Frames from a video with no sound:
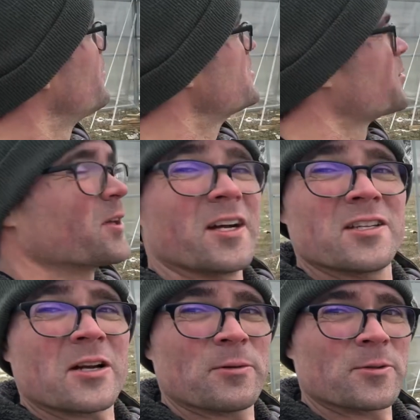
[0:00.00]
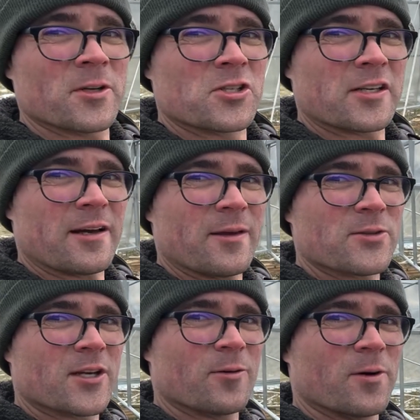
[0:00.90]
wasn't really sure how that
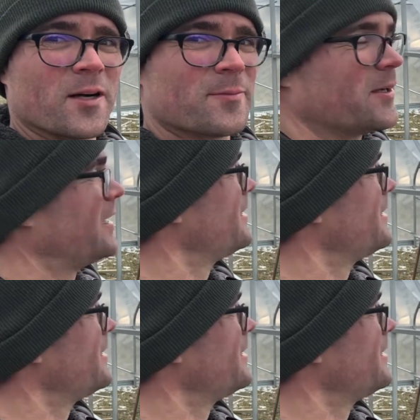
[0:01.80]
was gonna work, but yeah,